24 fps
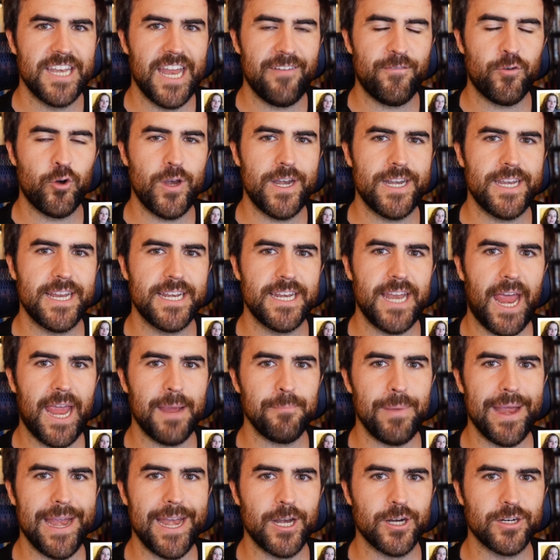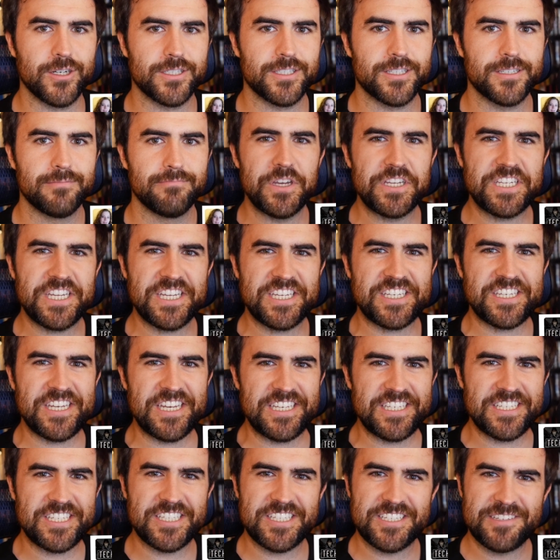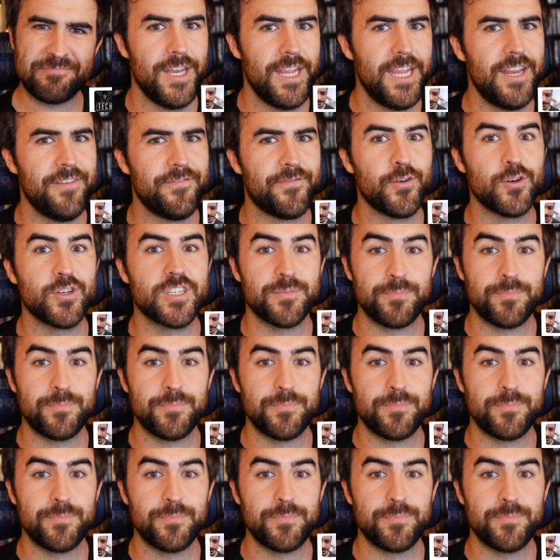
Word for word: Never Ending Nightmares, Resistance, Need for